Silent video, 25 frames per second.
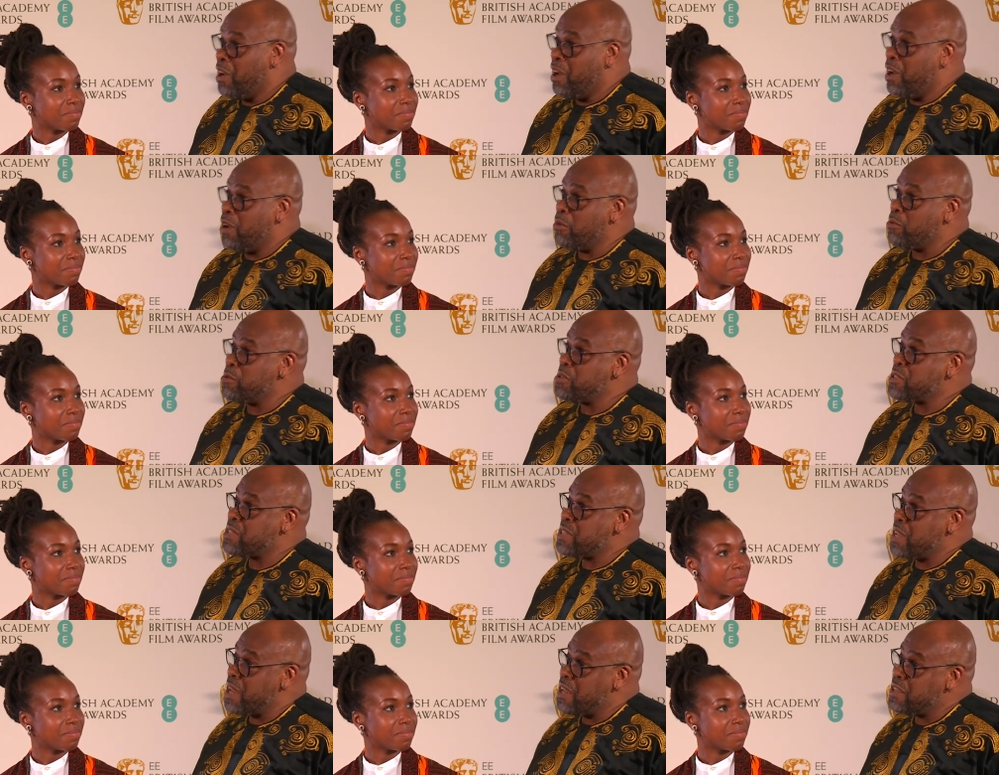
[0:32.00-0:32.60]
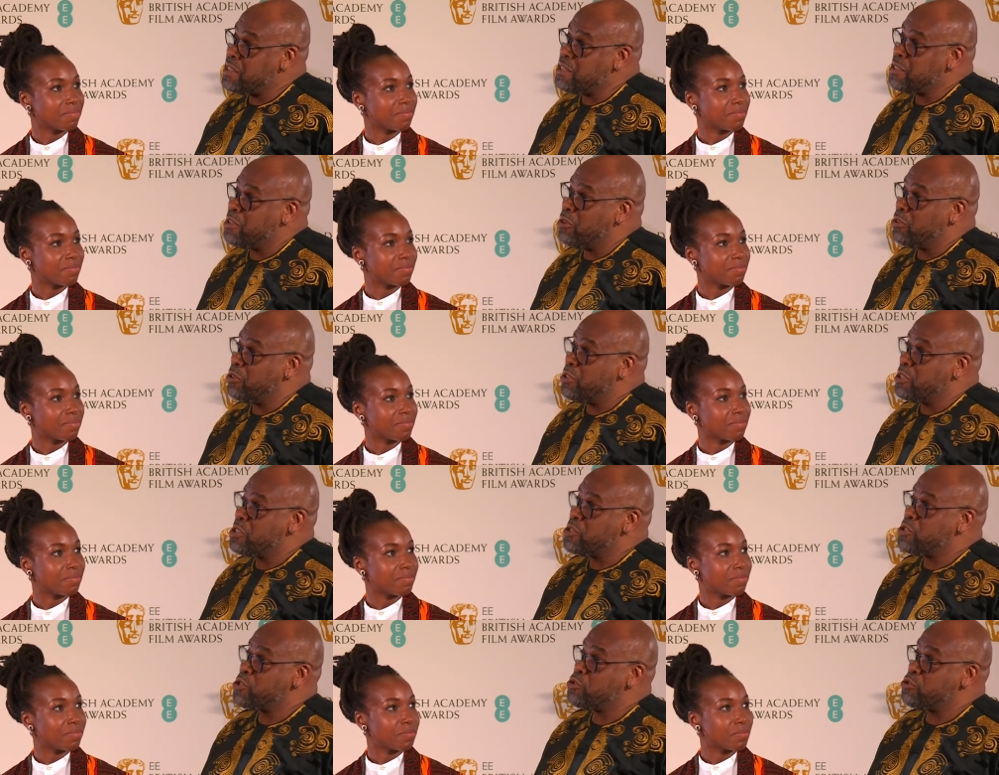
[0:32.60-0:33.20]
Speaker 1: I was standing on
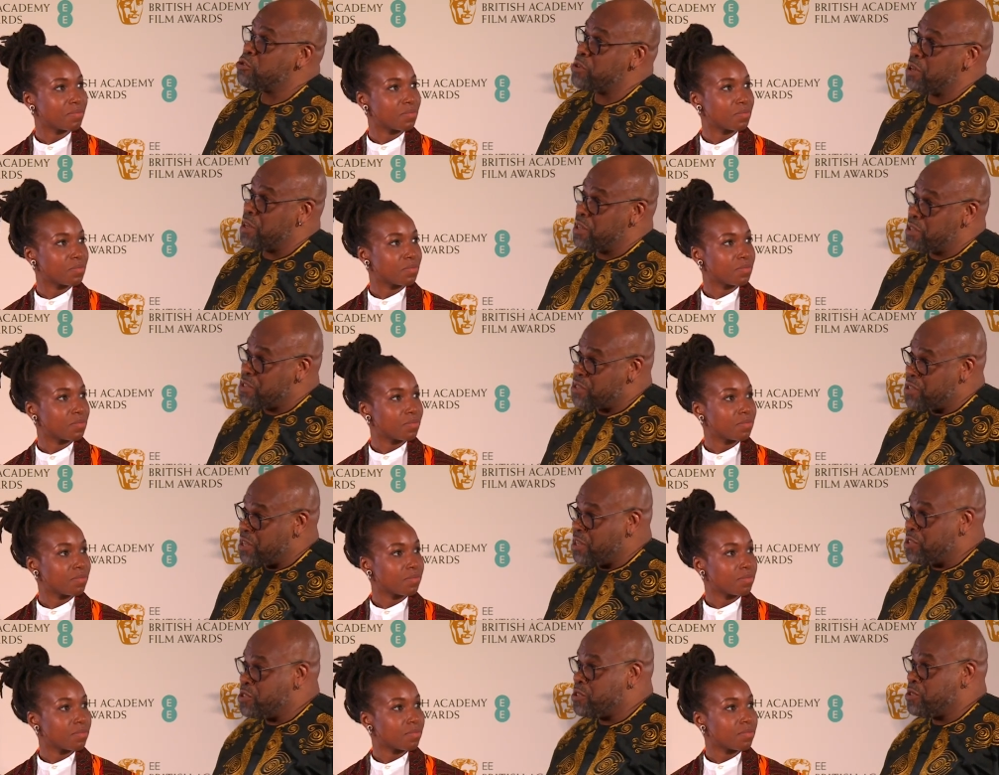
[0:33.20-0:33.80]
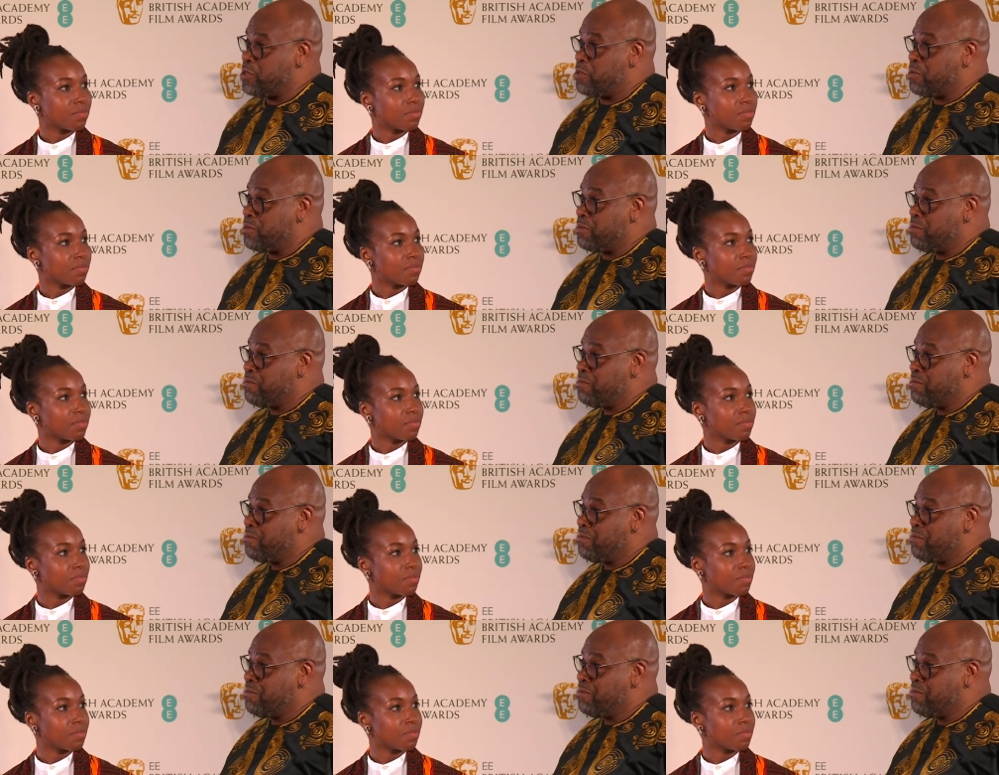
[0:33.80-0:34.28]
this train station